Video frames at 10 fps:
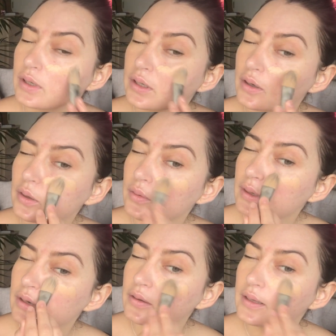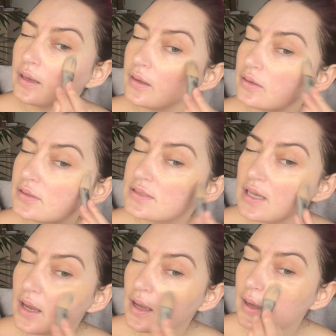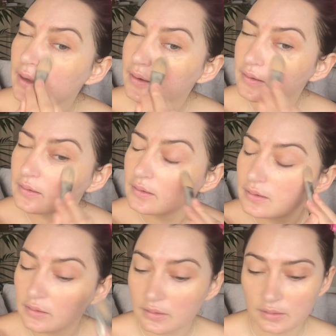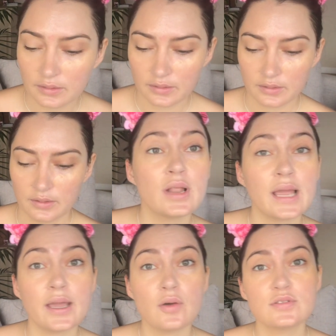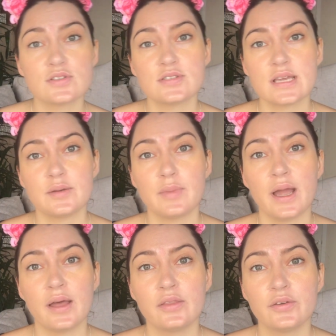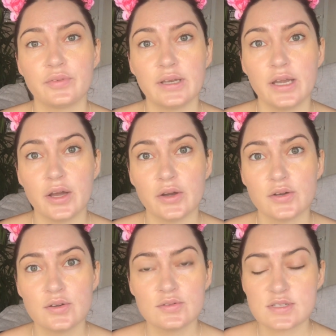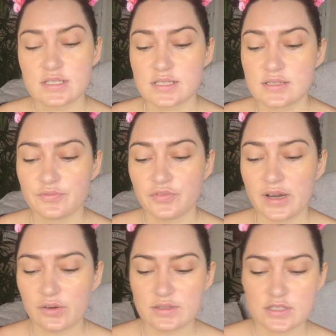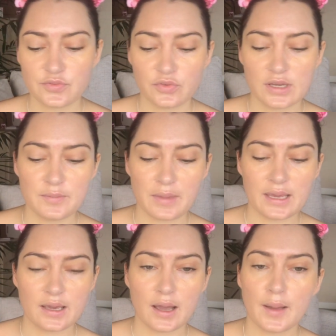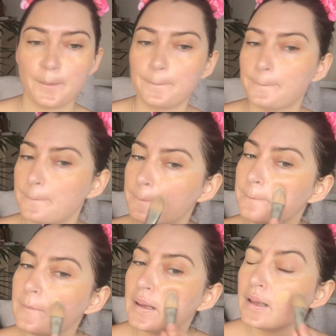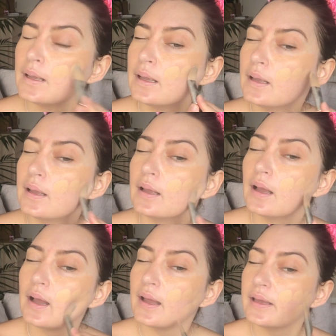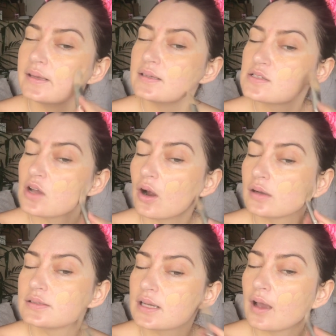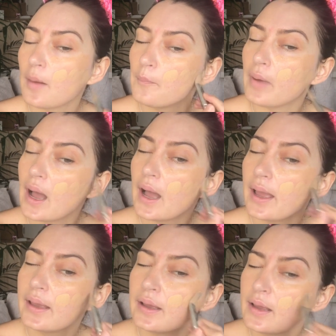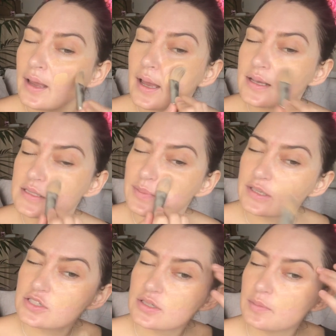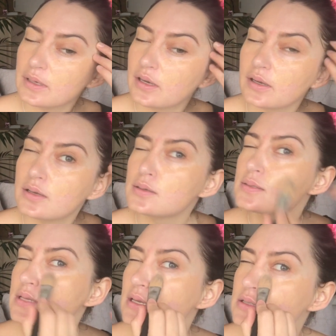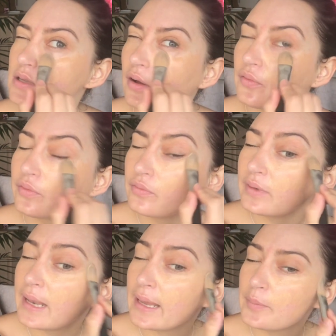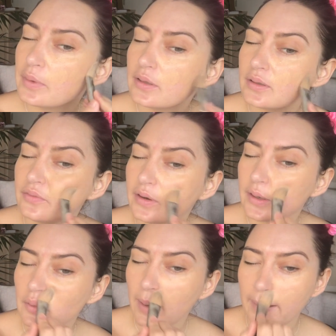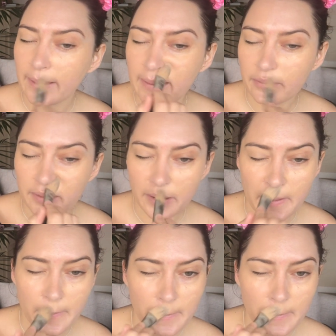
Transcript: we're gonna go in on the other side. Like I also said in my other videos, fragrance-free makeup is hard to come by, especially because it's not labeled very well either.